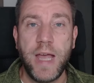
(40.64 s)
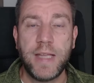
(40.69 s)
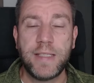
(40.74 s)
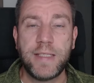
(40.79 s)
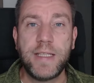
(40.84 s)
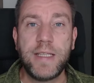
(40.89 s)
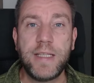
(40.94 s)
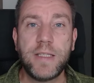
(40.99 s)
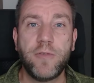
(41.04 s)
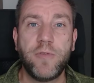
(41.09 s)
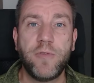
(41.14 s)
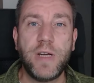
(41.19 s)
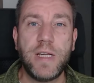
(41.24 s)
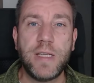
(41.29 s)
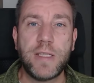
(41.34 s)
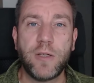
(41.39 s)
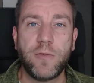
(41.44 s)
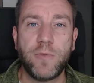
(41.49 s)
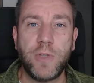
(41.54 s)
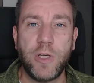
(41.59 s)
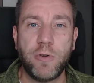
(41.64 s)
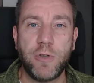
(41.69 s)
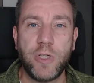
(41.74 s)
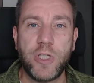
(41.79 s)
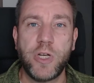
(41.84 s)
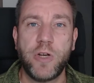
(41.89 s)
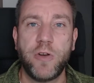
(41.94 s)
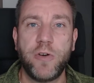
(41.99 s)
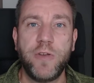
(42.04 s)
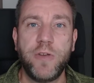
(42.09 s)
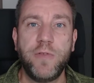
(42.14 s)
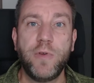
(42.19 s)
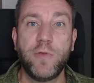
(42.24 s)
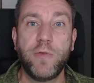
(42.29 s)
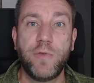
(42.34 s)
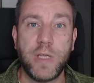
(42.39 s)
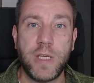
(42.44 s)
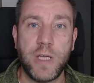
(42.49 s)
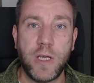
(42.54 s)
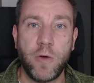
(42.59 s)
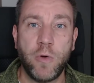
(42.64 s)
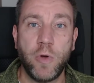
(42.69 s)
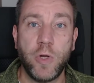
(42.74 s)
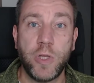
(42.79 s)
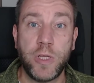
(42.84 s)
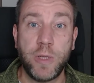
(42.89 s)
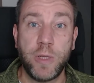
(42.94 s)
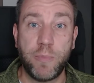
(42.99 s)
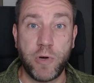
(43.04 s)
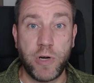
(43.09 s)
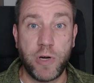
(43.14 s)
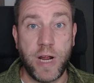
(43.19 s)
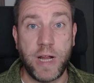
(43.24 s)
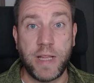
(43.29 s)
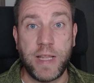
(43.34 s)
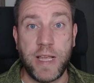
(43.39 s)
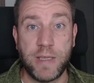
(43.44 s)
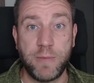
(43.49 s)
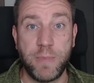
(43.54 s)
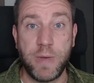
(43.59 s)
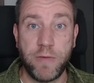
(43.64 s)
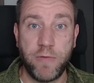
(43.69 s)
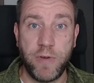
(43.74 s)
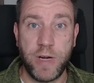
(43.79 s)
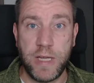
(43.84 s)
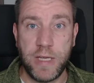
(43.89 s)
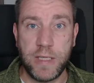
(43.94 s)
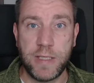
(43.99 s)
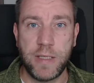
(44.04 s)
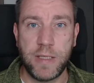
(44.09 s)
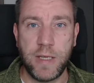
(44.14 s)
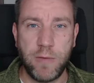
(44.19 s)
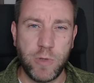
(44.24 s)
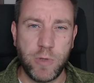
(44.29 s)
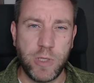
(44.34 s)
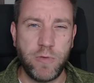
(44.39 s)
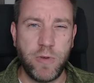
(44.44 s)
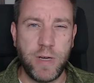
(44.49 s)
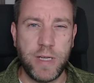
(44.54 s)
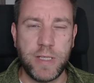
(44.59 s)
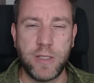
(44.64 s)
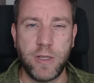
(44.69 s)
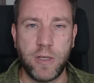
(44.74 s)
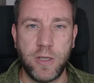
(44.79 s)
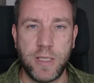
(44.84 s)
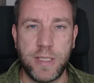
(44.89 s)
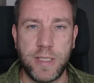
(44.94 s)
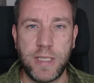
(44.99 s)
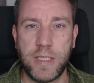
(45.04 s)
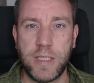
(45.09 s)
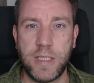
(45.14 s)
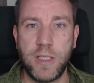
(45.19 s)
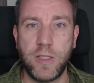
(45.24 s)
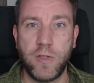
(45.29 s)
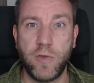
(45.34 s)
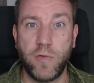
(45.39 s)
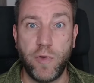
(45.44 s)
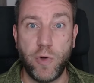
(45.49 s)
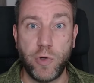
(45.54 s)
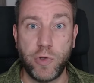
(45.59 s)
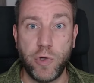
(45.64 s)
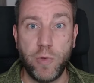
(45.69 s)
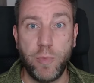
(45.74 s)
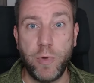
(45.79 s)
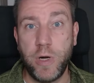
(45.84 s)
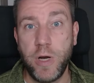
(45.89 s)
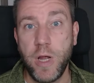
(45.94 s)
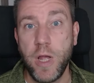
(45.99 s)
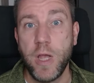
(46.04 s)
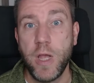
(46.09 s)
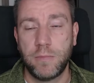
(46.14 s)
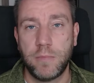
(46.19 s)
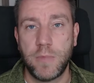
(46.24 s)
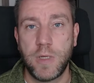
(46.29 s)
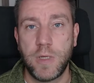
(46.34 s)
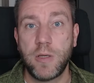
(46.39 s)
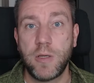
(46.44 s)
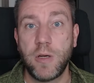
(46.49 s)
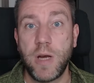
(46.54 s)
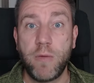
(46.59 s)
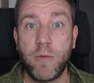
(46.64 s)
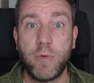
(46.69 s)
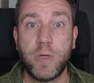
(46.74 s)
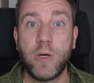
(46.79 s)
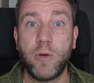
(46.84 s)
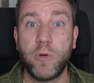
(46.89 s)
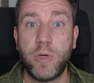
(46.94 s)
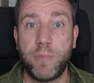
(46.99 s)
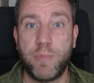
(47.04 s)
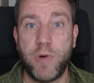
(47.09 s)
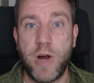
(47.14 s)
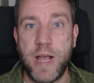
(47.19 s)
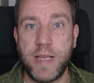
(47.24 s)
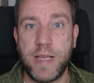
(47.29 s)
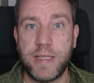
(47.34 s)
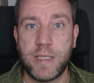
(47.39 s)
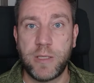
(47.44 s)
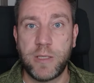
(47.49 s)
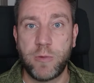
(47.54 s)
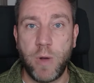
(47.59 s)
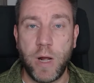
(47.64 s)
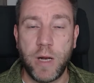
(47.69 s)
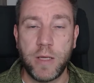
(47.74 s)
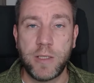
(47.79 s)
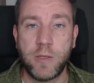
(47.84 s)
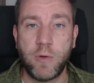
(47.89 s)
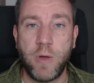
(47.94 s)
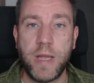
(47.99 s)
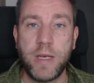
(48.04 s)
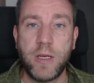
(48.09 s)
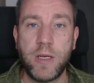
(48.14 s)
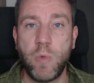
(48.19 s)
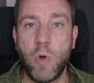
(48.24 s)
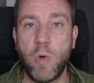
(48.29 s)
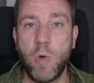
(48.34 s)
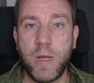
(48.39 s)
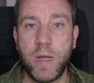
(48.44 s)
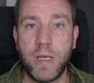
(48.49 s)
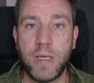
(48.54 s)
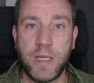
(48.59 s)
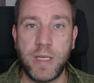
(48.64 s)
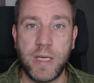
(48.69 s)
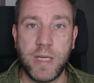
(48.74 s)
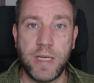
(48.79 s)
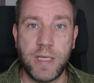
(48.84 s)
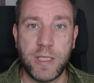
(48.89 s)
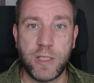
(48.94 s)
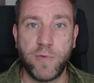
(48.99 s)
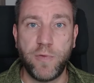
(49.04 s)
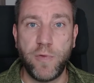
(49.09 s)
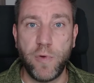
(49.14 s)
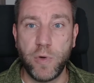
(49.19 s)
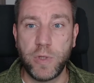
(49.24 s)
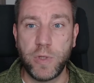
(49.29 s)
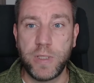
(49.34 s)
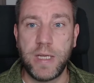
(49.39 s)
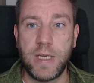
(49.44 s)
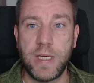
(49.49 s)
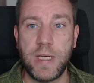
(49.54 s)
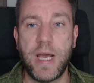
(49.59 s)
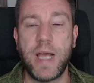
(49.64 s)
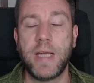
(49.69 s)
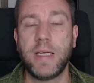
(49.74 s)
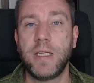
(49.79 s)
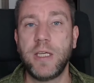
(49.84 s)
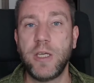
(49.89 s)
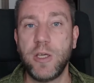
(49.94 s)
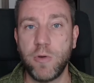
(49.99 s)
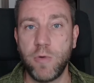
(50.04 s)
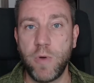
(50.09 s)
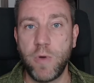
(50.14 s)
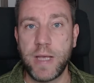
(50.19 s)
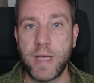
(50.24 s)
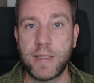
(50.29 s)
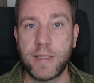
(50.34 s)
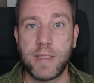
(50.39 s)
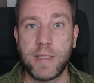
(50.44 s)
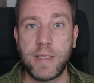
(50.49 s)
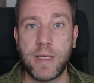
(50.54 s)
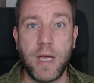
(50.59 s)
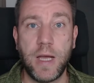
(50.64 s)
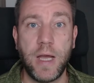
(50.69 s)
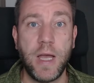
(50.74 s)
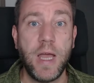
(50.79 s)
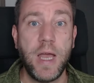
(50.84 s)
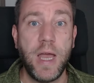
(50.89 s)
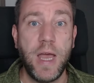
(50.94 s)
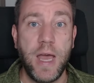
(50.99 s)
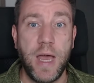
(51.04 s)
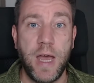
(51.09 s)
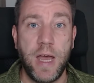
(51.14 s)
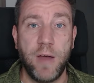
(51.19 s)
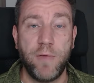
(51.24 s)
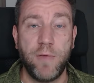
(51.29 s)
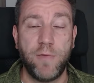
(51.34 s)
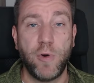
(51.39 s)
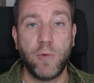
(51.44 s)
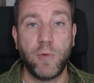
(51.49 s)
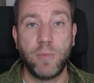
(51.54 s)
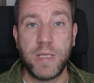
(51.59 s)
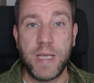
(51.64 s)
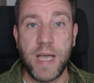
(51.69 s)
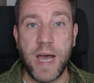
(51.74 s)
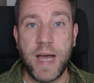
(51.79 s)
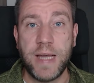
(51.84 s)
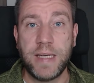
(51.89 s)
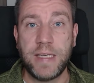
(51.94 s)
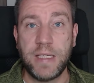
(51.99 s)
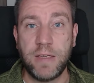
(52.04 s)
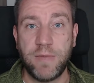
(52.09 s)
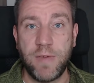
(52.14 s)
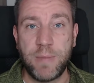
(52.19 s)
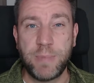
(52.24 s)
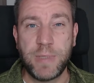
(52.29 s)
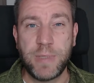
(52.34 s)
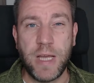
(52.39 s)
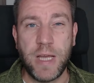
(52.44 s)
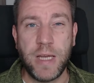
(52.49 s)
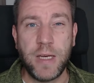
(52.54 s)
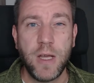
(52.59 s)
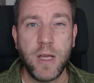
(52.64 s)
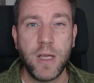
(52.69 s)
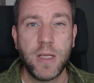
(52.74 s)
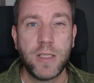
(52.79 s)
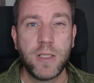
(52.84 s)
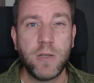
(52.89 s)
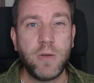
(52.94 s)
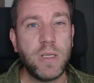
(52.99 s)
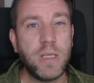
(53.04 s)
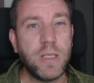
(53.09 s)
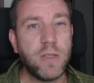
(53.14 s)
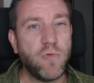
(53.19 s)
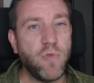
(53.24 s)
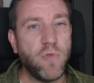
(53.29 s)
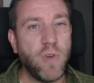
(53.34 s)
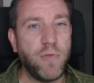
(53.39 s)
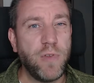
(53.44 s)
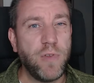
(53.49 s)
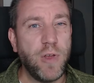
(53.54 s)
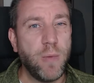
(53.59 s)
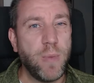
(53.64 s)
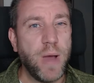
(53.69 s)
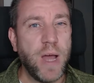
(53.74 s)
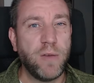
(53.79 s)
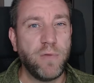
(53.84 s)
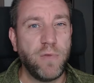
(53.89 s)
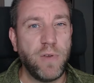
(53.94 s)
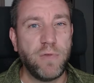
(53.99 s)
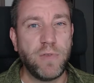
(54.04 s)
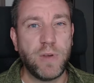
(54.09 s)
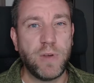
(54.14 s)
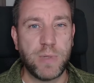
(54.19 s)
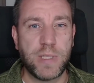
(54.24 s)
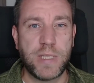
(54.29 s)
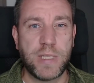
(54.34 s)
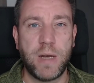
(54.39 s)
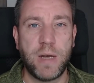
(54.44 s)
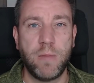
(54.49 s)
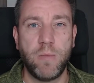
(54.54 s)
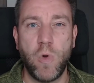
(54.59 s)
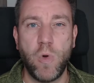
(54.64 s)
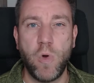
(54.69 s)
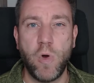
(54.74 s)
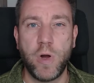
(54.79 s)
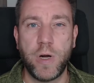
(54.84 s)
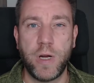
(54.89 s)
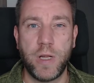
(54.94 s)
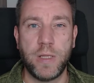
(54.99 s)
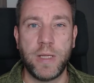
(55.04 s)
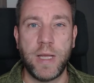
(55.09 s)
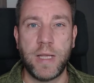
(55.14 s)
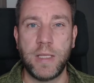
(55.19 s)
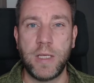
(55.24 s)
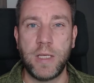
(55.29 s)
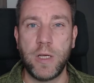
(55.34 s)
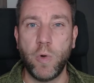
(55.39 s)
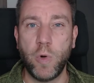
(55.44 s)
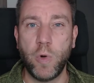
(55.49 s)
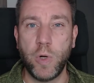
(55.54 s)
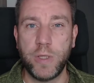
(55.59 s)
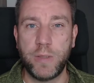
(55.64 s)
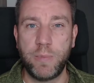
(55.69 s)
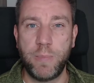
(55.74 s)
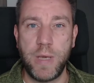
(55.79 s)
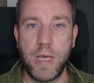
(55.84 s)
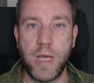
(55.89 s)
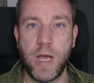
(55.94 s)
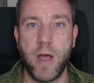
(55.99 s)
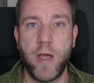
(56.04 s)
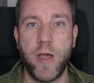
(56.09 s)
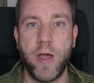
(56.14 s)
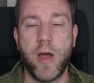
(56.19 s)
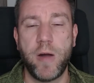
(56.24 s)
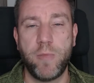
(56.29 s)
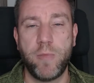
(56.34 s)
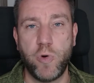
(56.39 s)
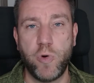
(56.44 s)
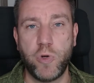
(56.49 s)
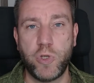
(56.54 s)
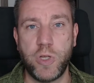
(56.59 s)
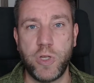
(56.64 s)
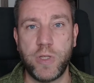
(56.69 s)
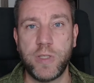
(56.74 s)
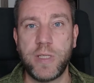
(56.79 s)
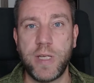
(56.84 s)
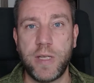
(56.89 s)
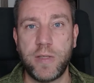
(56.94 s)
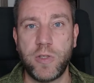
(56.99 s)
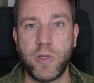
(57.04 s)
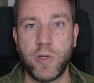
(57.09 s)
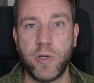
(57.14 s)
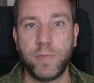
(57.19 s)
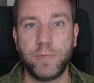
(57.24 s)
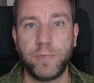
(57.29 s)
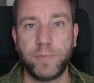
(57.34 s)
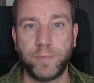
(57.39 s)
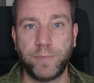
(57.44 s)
And since the release of the original review video, the product has been released. It was released on the 16th of October. So now we know the price as well. So at the moment it is 1490 US uh, uh, from the ITEAD website. So it is roughly about 50% more than the old PIR motion sensor.